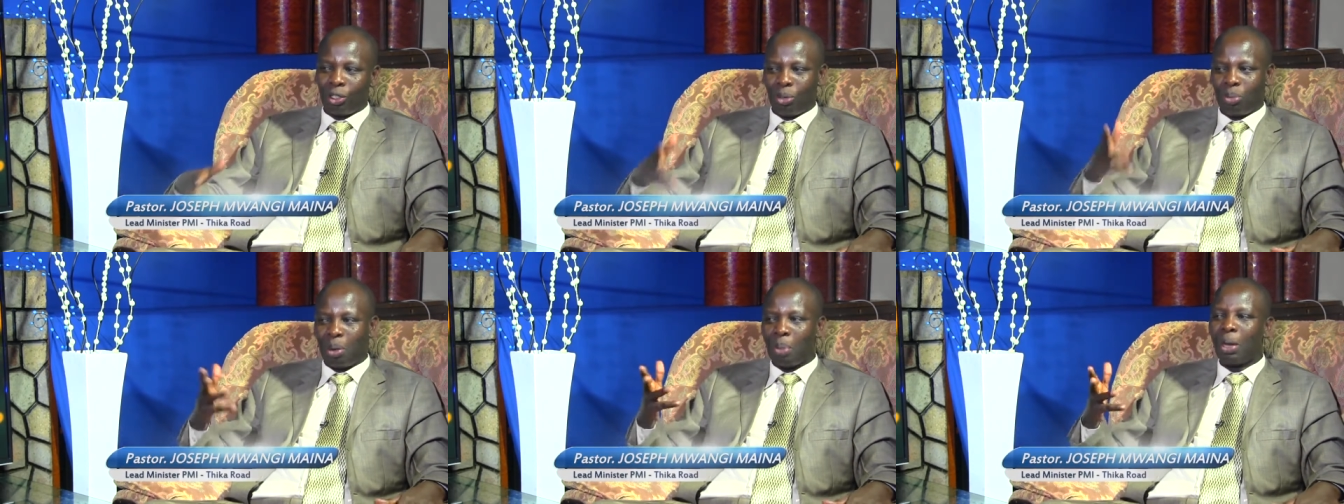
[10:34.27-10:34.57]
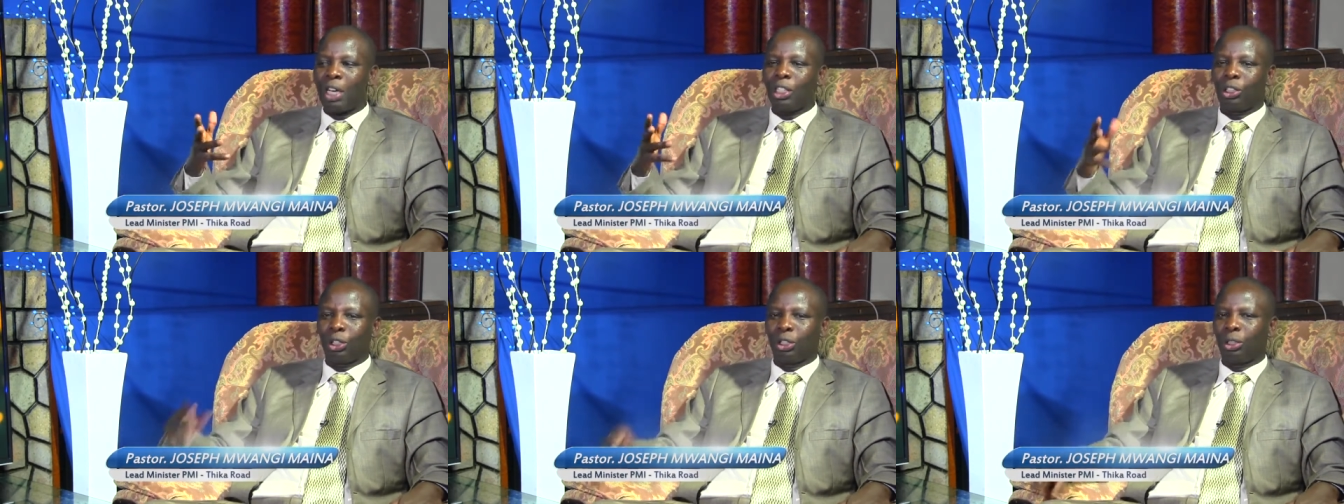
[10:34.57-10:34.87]

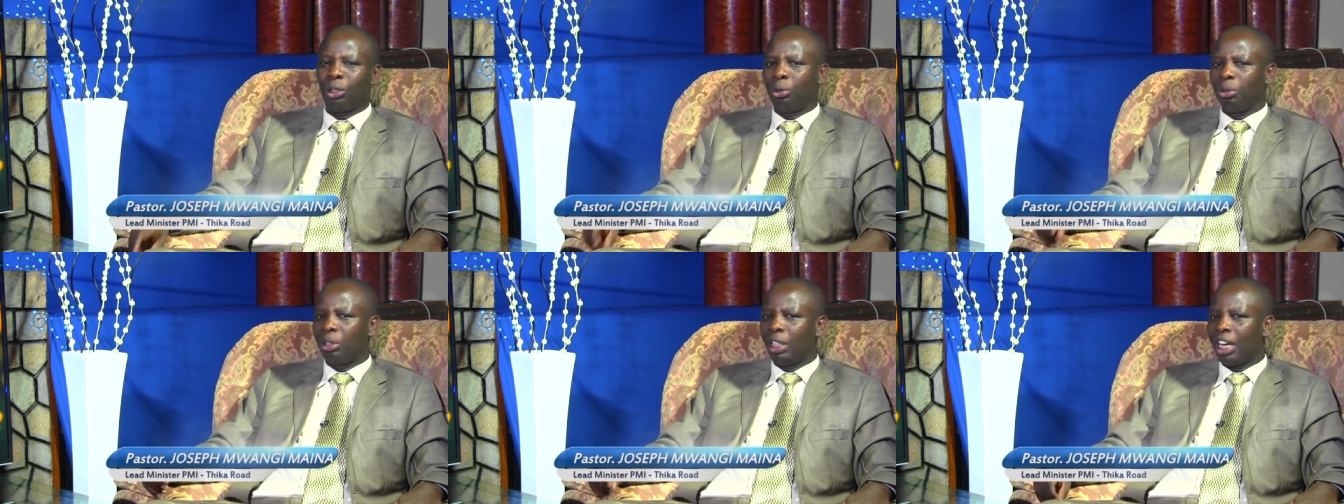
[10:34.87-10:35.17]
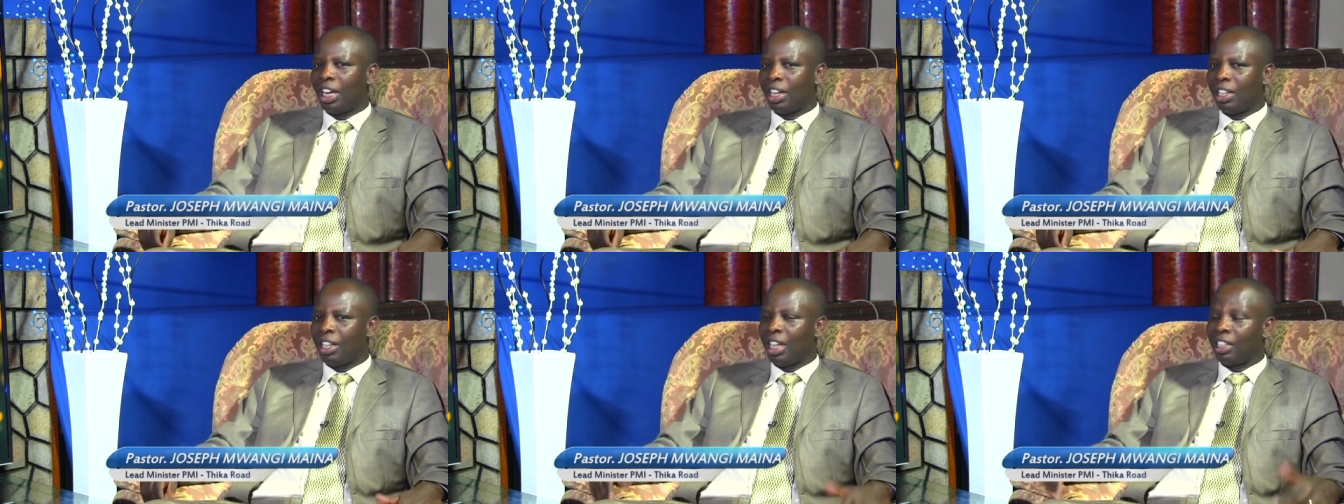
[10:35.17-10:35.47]
Remember I told you we
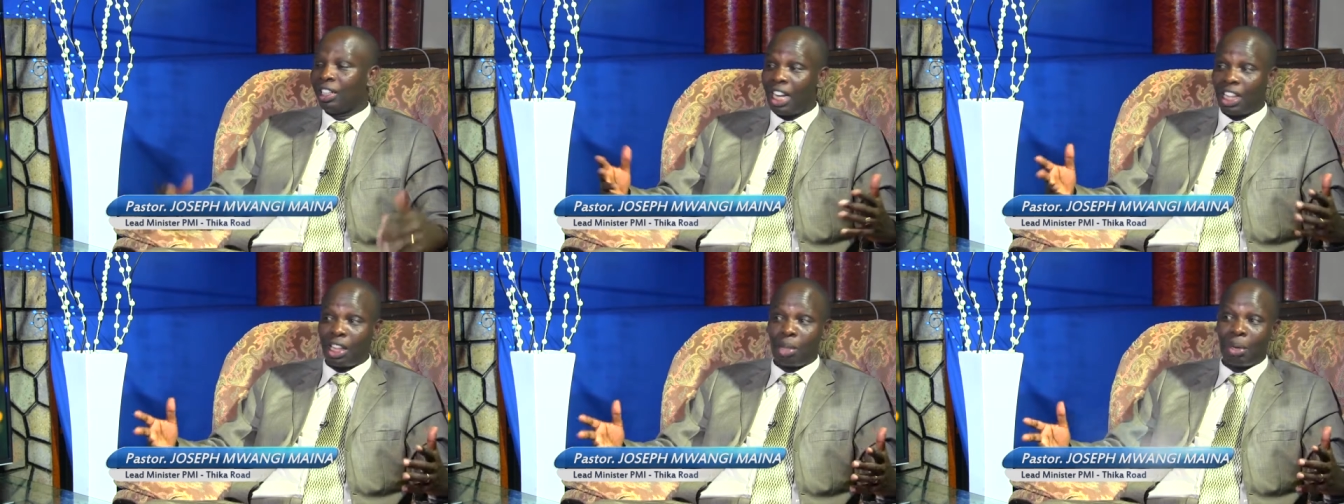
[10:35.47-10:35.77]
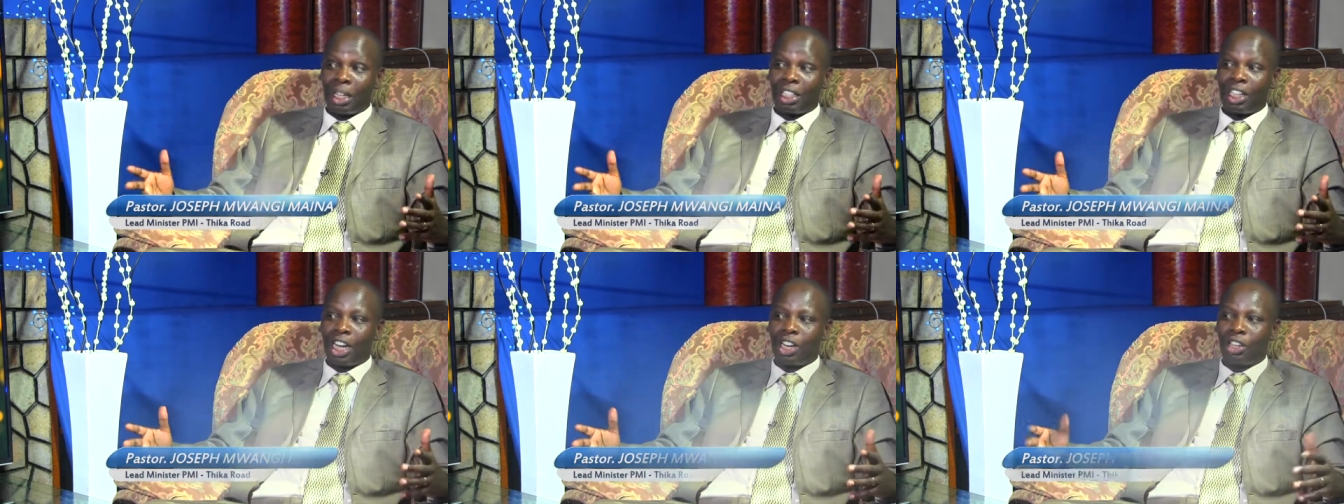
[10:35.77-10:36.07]
had the 10th
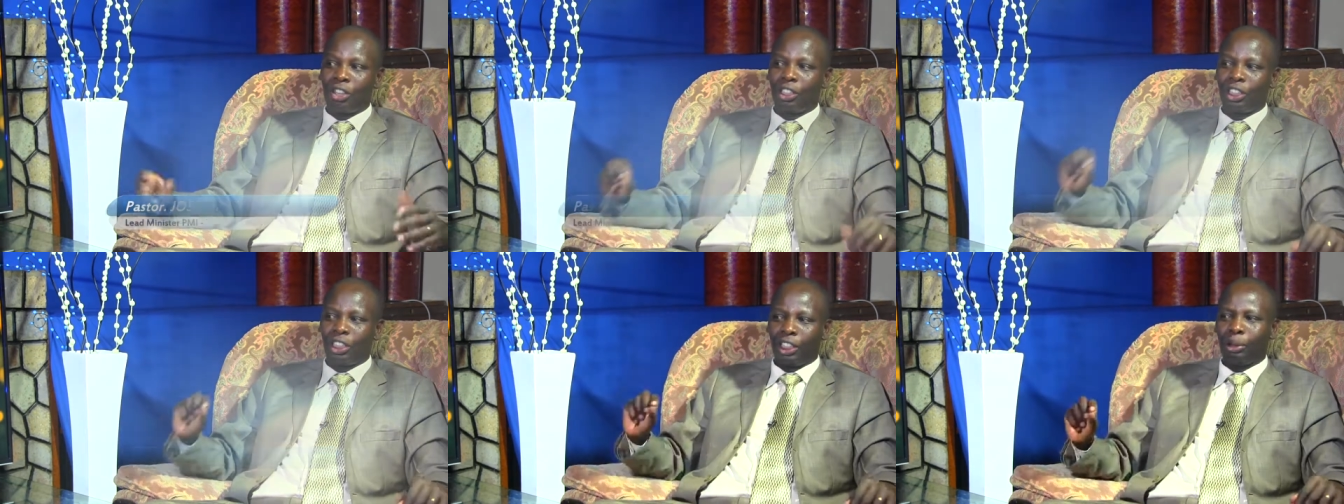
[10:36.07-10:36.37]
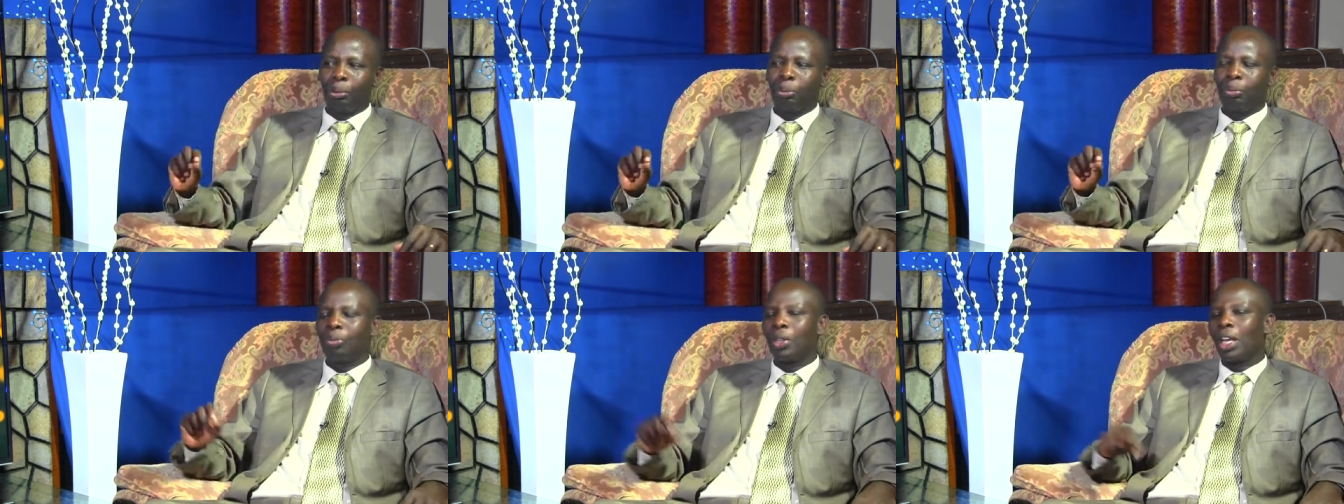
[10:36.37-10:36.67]
Battalion
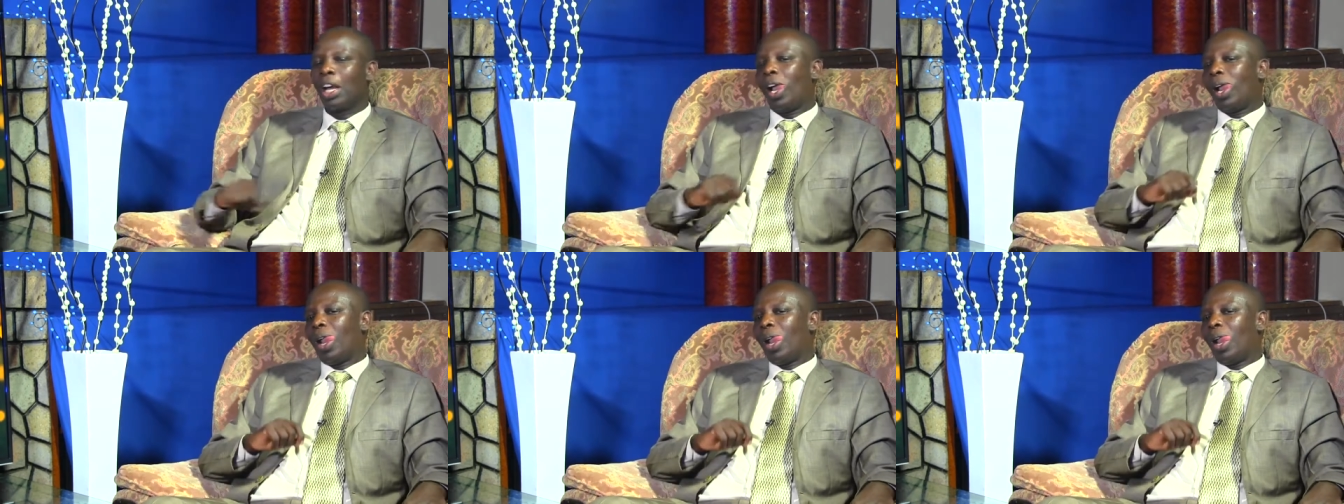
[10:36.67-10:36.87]
team?